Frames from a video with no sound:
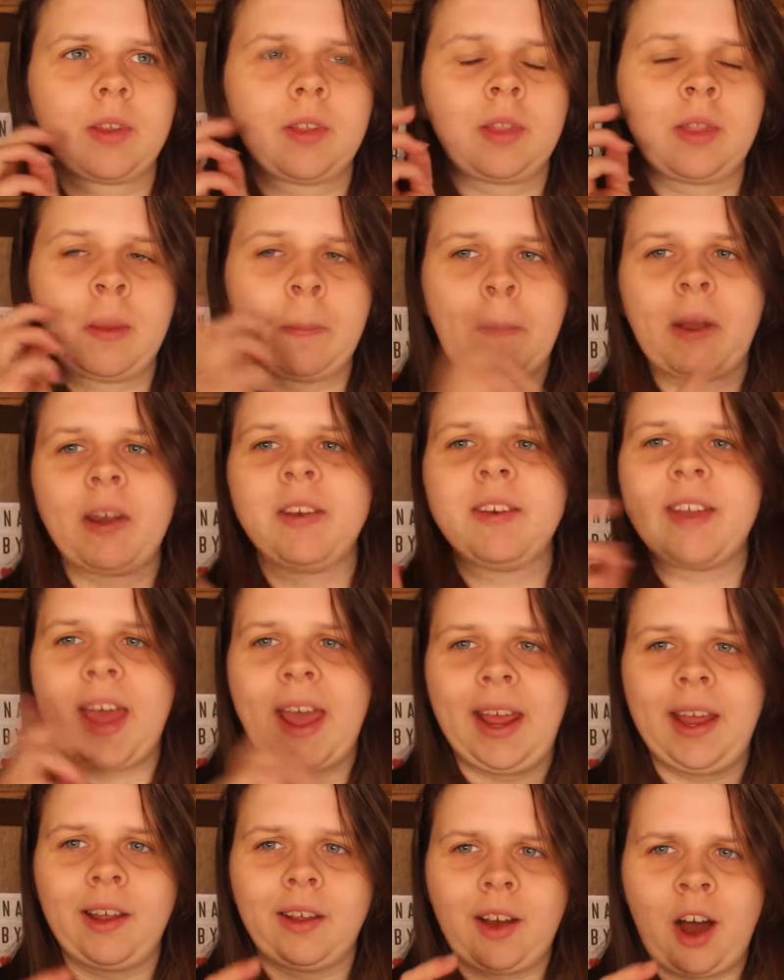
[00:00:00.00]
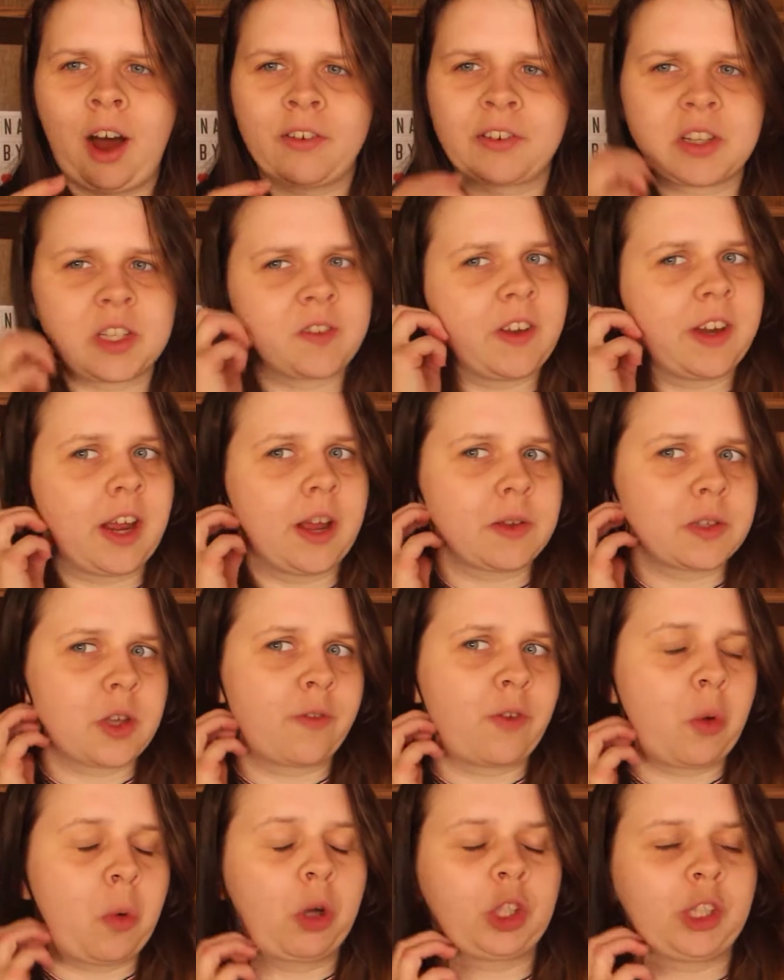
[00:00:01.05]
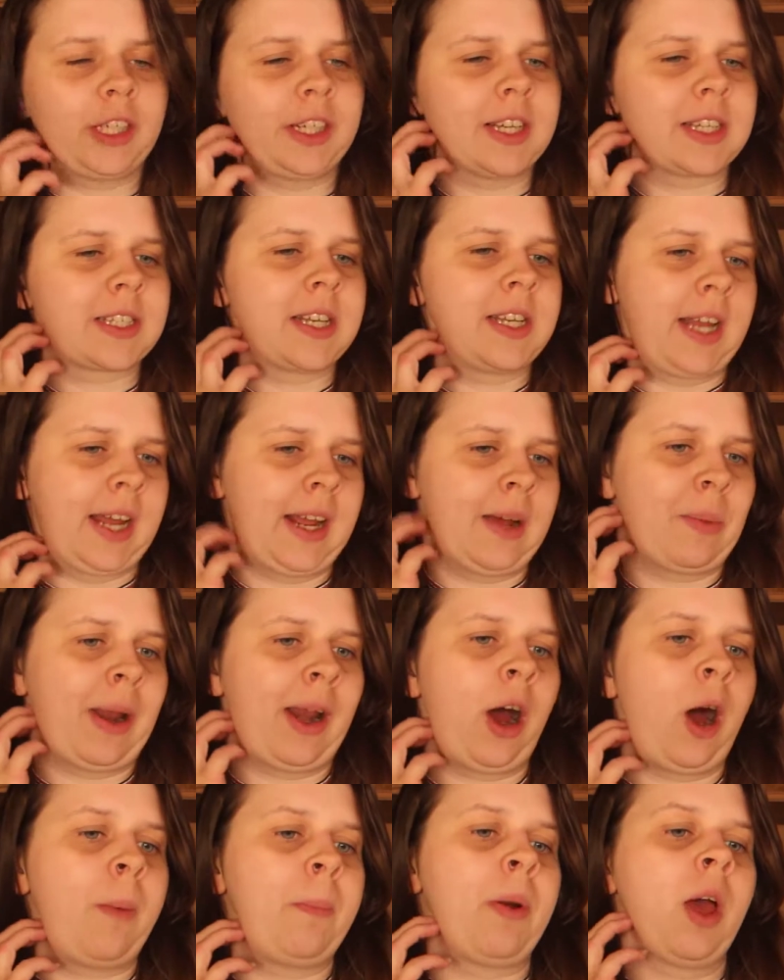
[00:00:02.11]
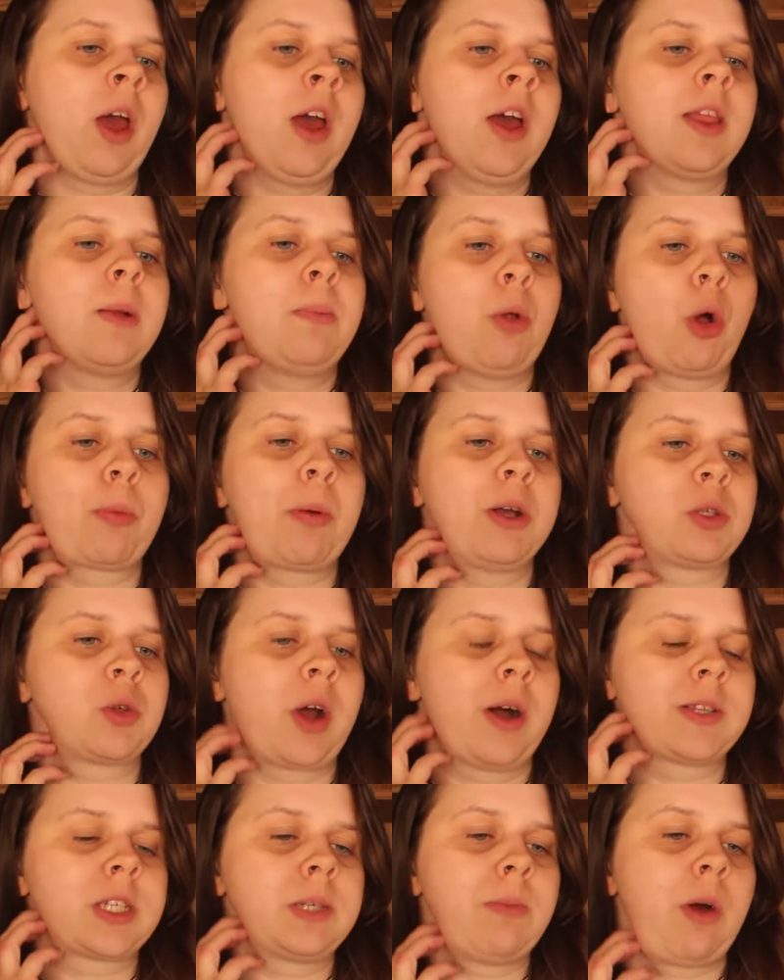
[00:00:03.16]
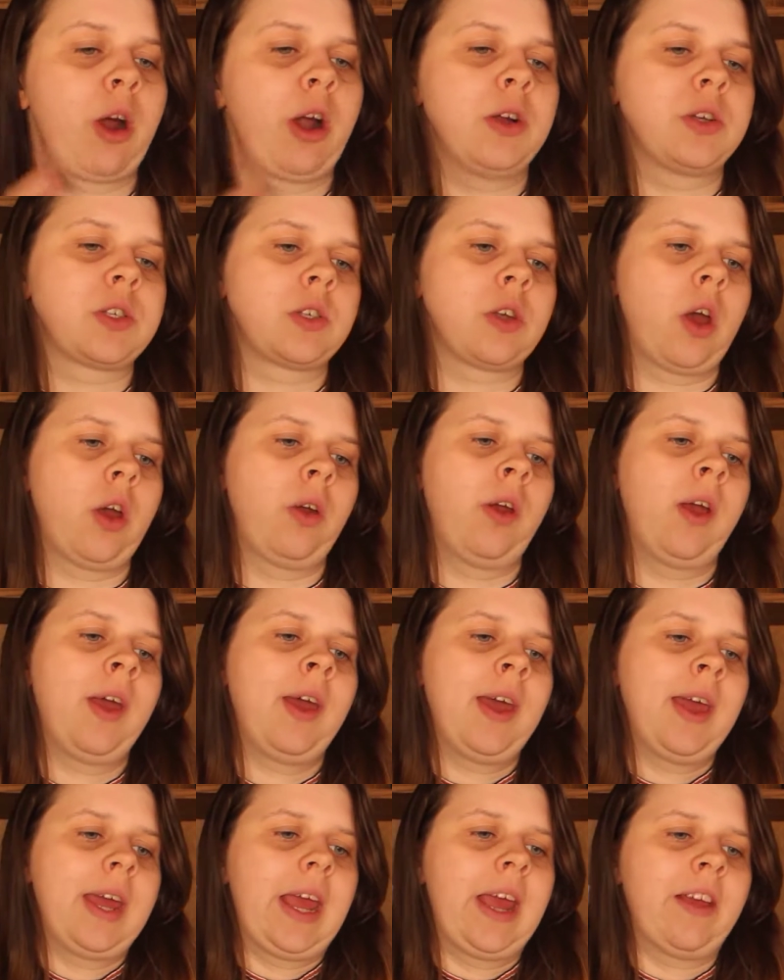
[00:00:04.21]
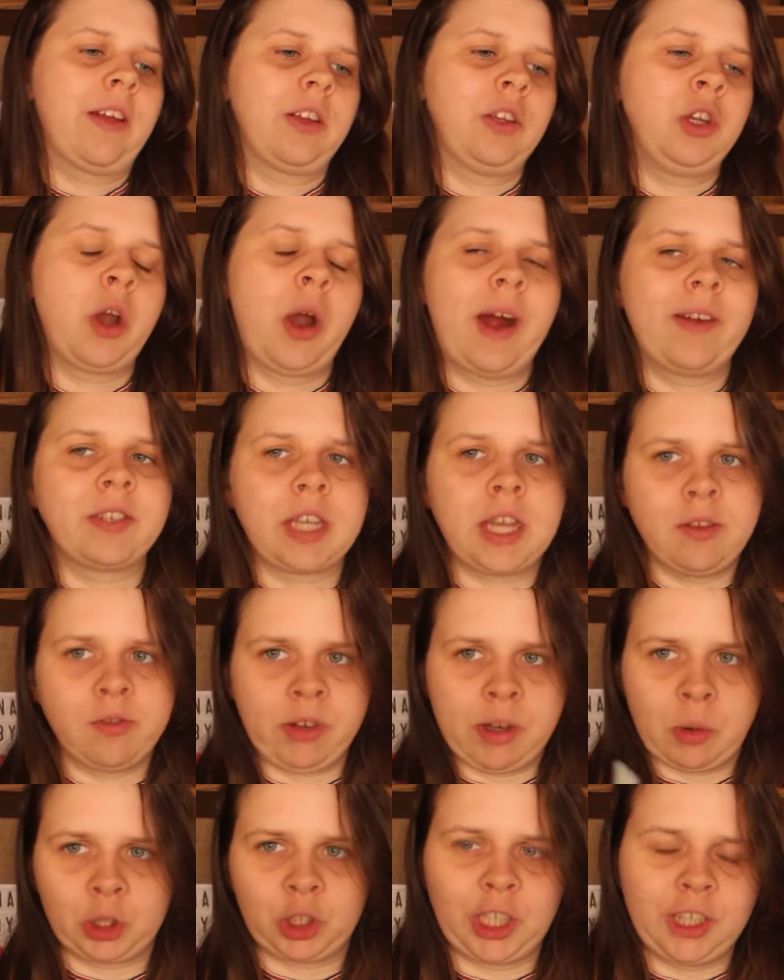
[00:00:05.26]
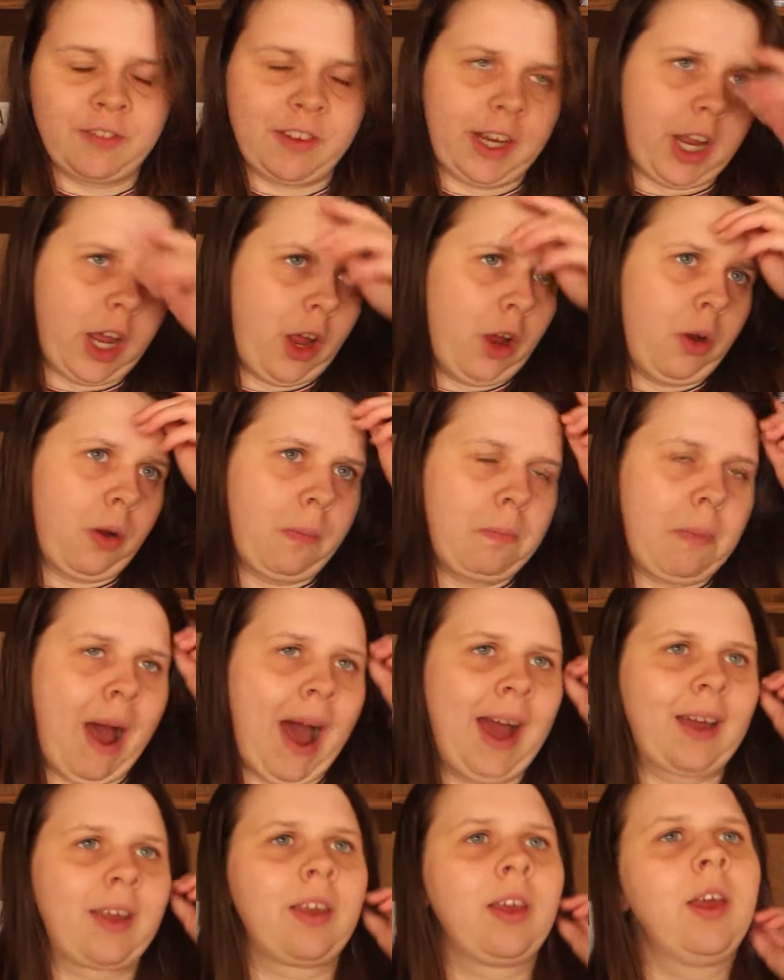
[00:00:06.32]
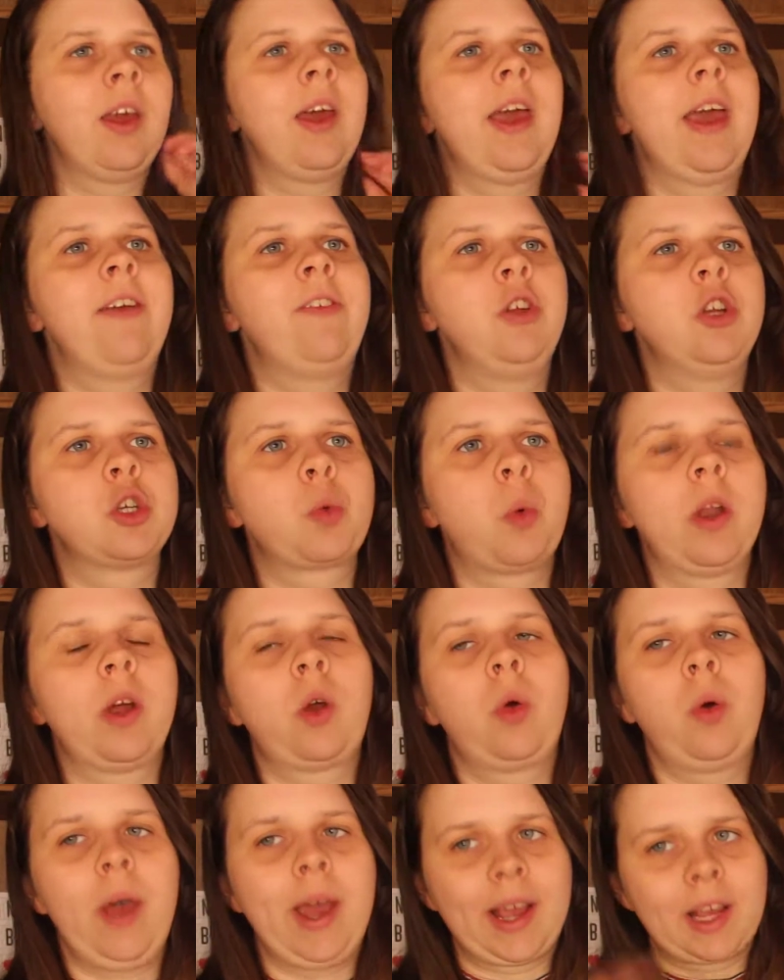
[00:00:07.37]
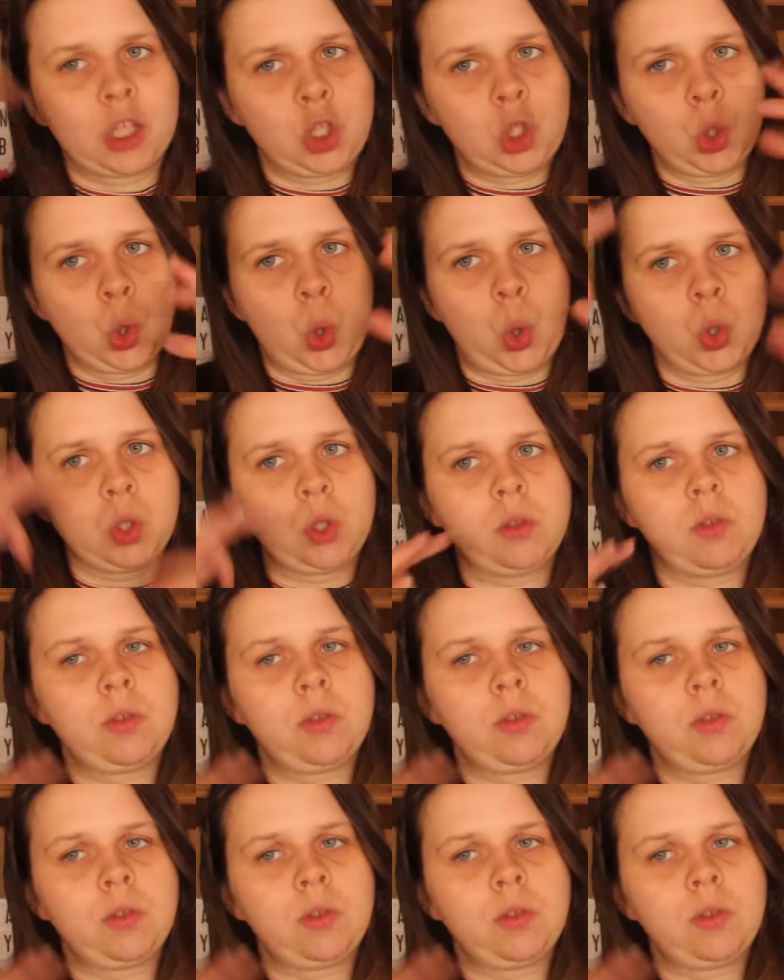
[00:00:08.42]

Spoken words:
the Monday after this video. So if you're watching this the day it went up, the blog post will go up tomorrow, so you don't have to keep rewatching the video back. If you just want a quick, short